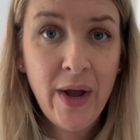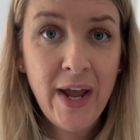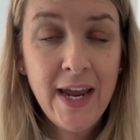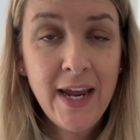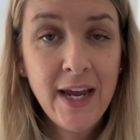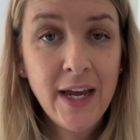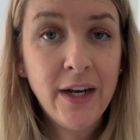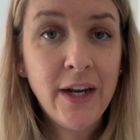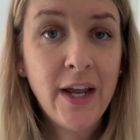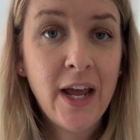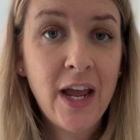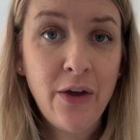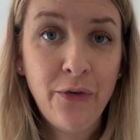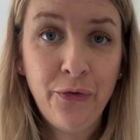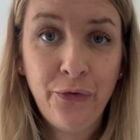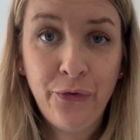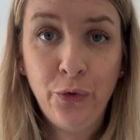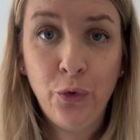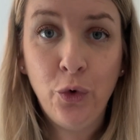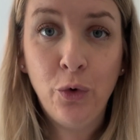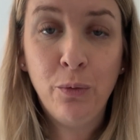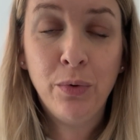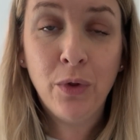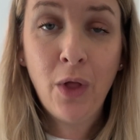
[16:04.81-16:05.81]
and a
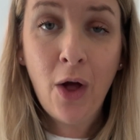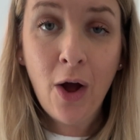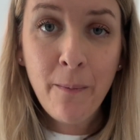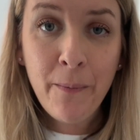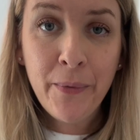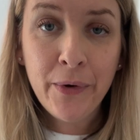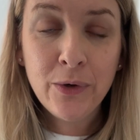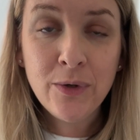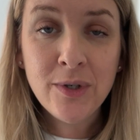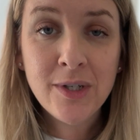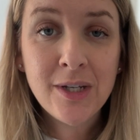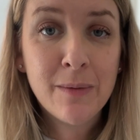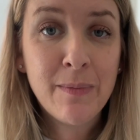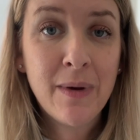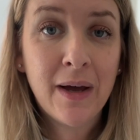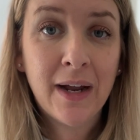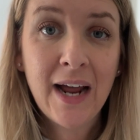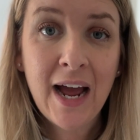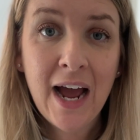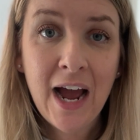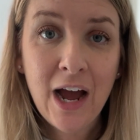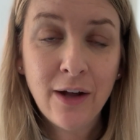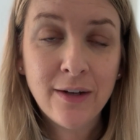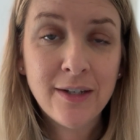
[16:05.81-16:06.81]
full blog post about
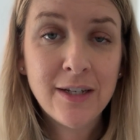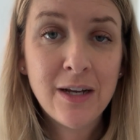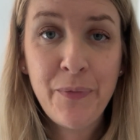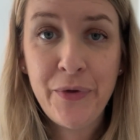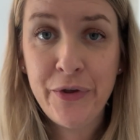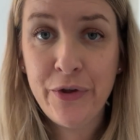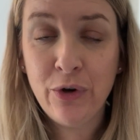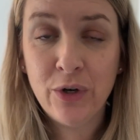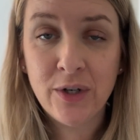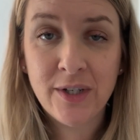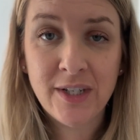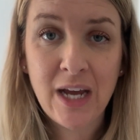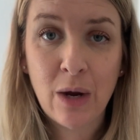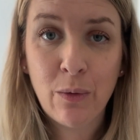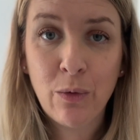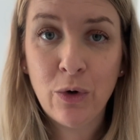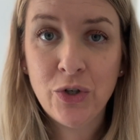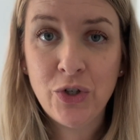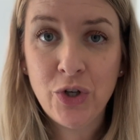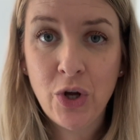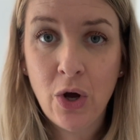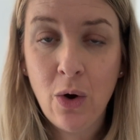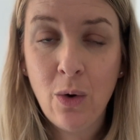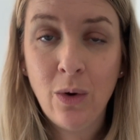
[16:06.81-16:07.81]
how to make your
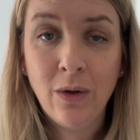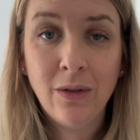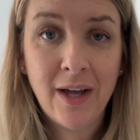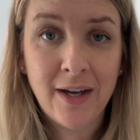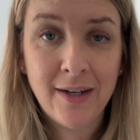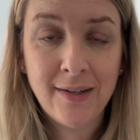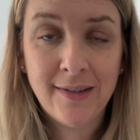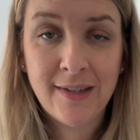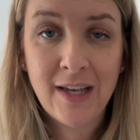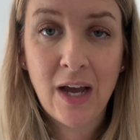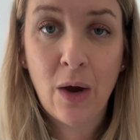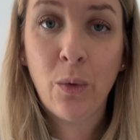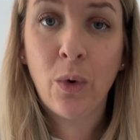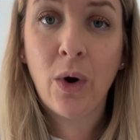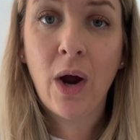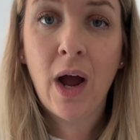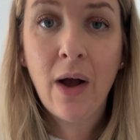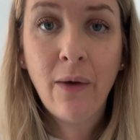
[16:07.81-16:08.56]
sourdough less sour.